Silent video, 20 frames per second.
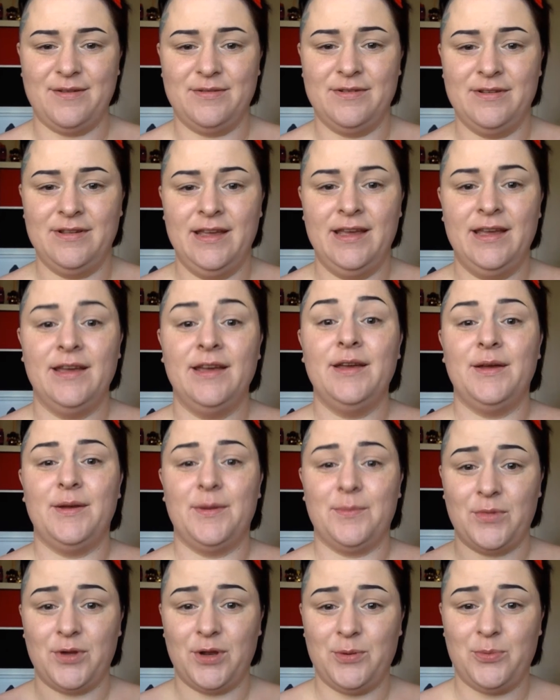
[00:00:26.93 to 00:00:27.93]

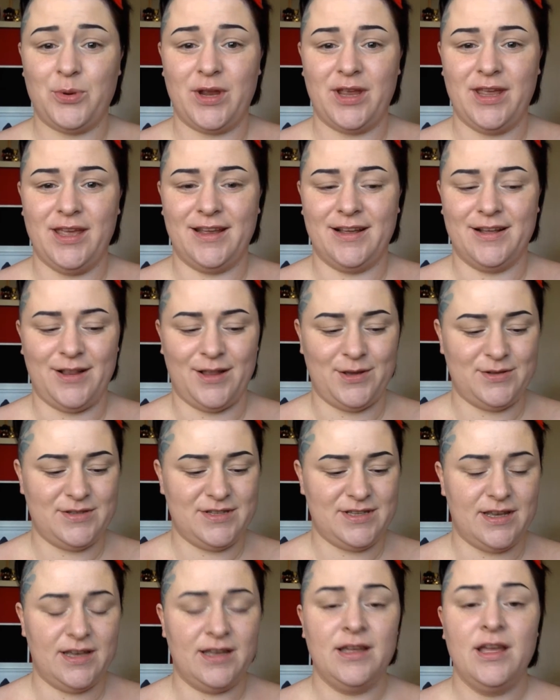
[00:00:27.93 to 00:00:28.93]
I'm going to bring you in
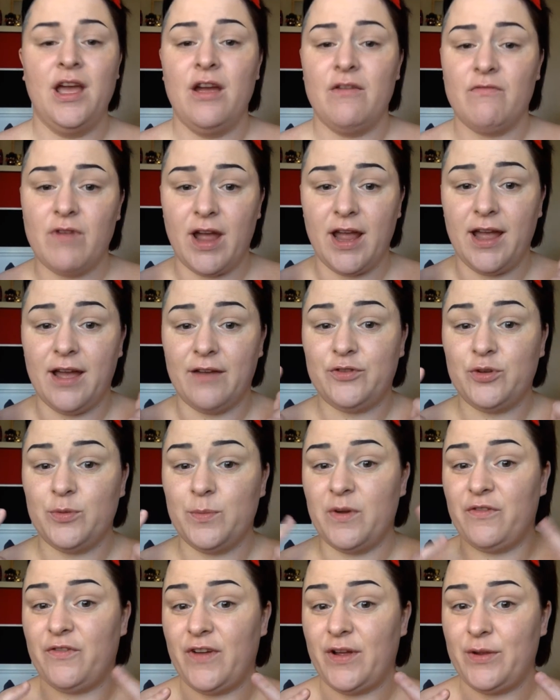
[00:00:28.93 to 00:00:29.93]
closer. Right, I've done
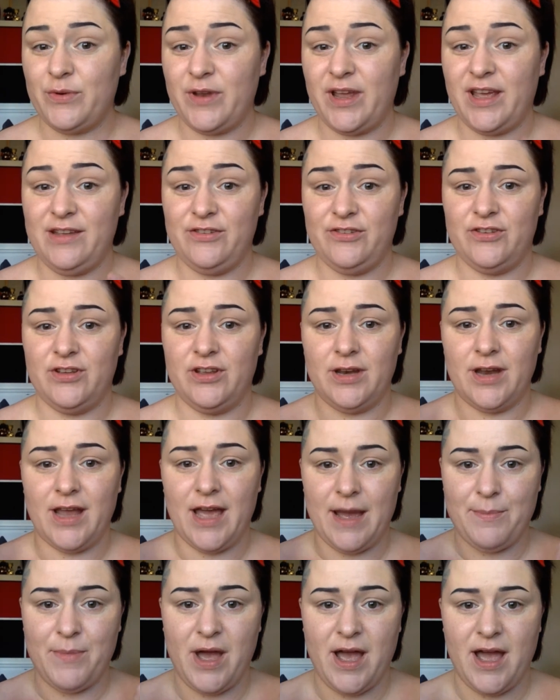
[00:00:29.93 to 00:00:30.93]
my foundation
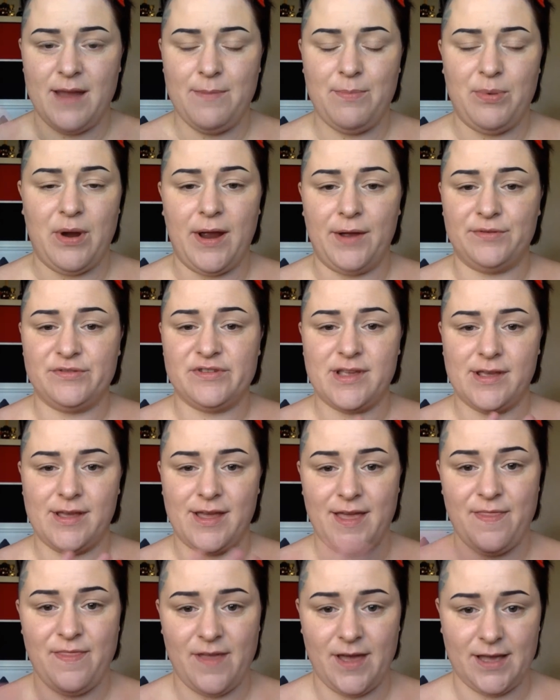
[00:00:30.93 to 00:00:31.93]
and my eyebrows,
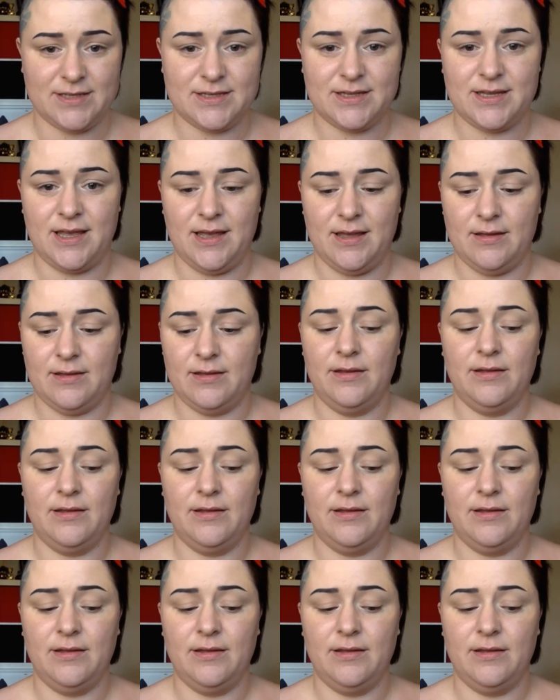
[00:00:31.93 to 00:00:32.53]
and that's it.